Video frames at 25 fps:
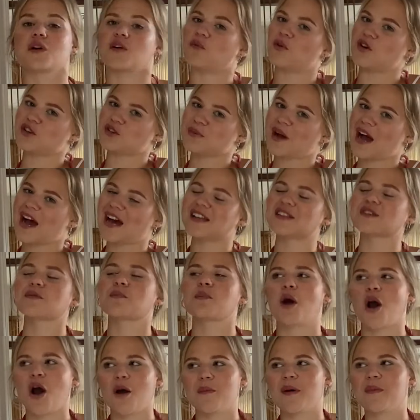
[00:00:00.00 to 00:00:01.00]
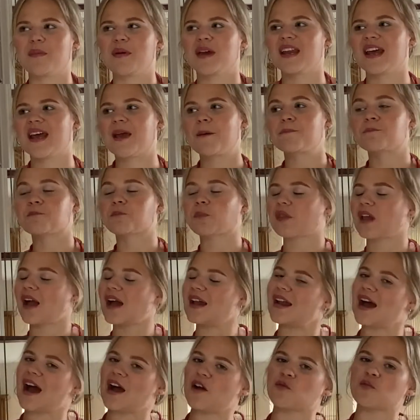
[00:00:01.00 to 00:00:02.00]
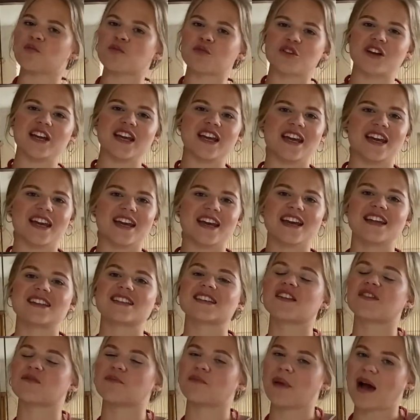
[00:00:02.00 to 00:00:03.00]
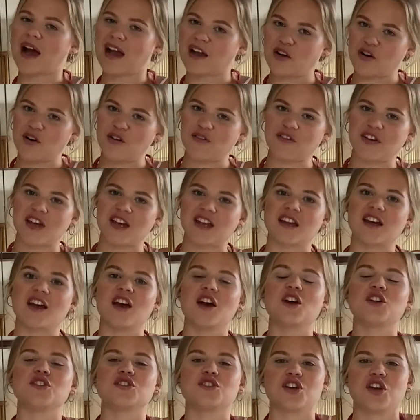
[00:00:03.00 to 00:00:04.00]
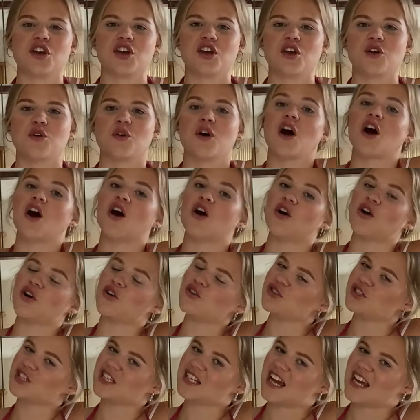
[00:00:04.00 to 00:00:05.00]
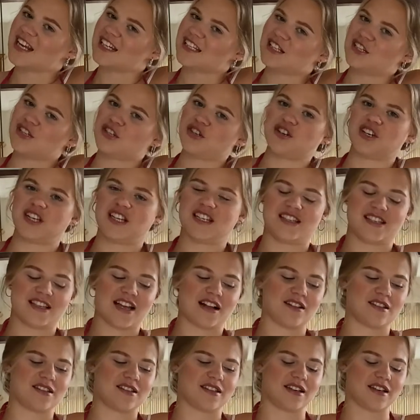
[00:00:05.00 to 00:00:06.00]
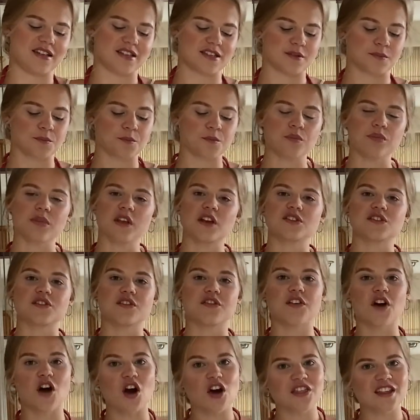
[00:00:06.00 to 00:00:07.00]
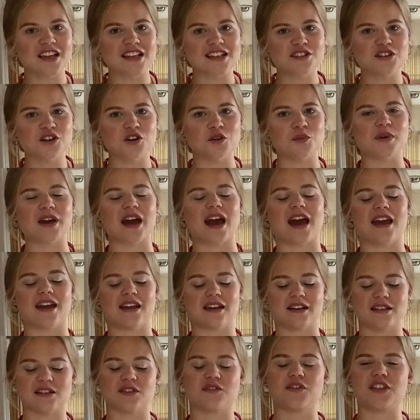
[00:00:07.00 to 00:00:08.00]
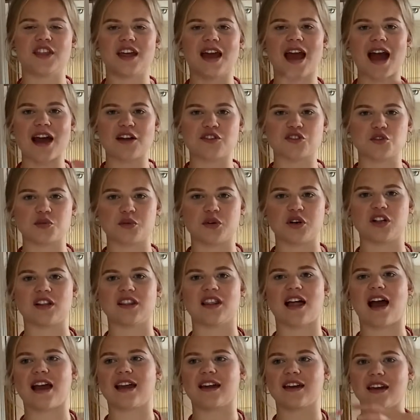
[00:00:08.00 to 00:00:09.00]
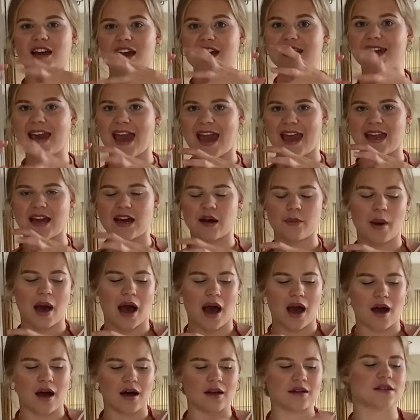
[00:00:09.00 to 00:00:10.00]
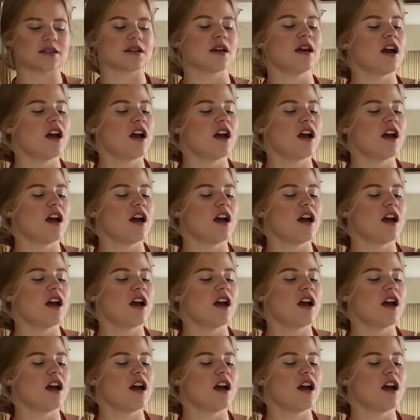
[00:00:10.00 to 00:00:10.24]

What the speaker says: I've washed my hands, put on my pinny, and I've preheated my oven to 180 degrees Celsius. So for these cupcakes, for the actual like cake part,